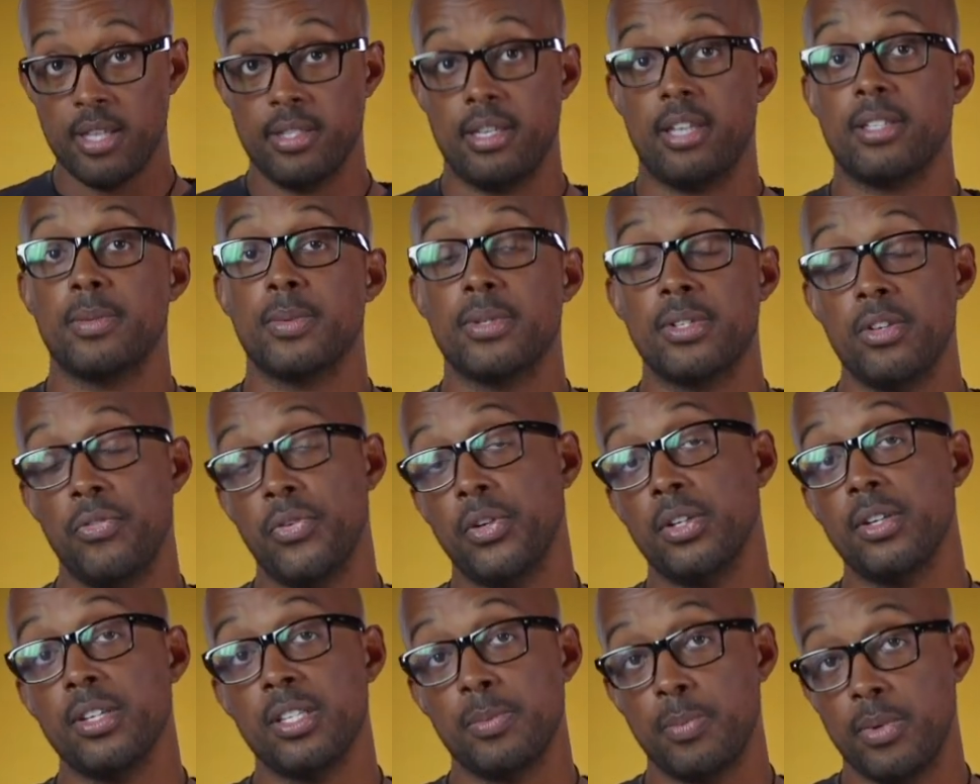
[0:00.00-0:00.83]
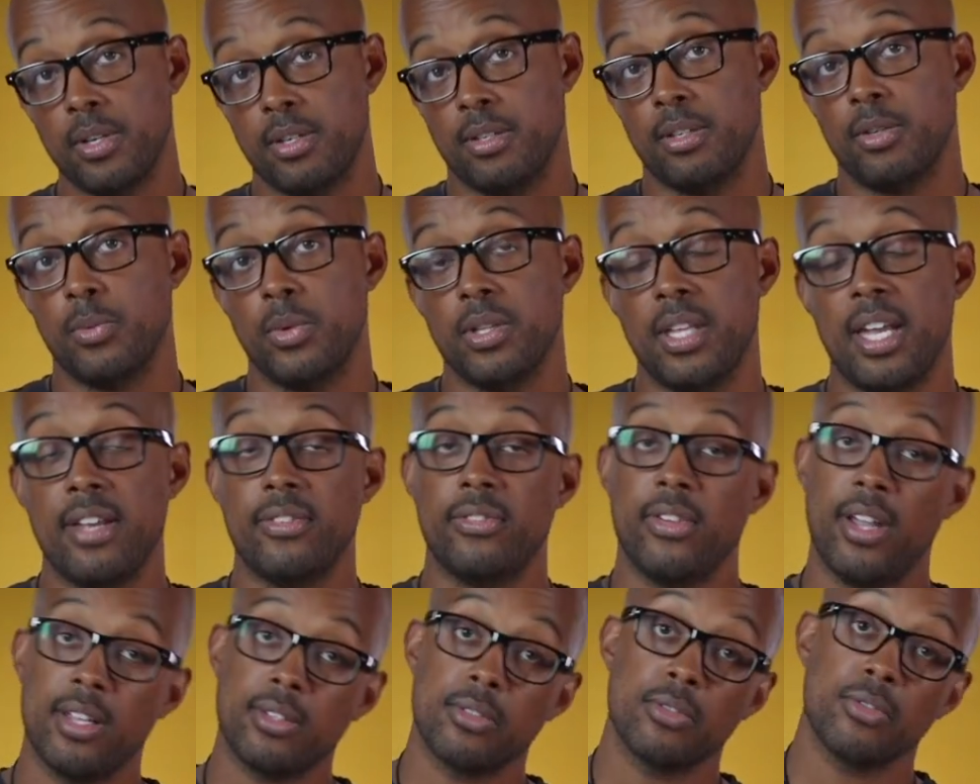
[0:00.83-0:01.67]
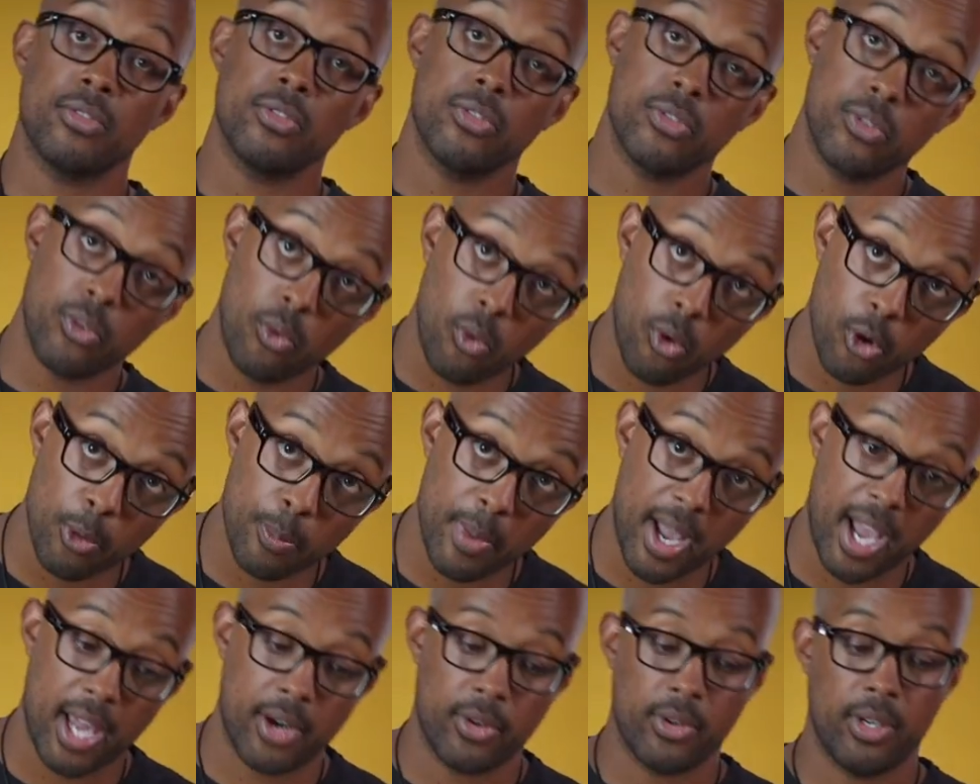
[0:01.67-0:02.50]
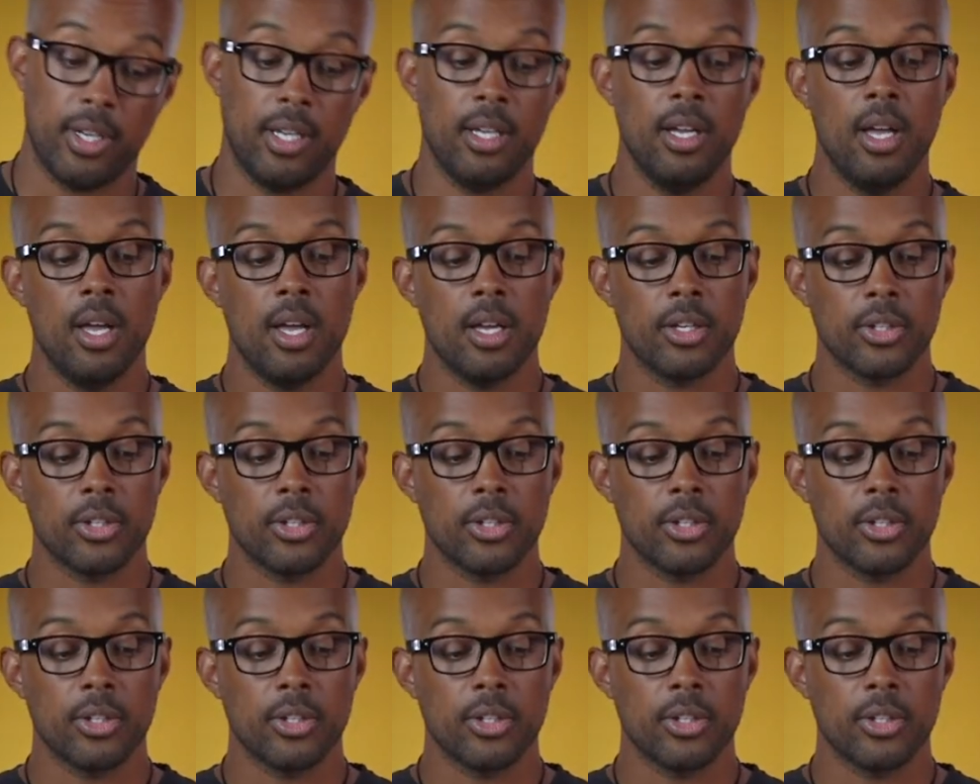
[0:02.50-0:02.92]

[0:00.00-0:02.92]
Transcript: Now, specifically speaking with a Phantom 4 battery,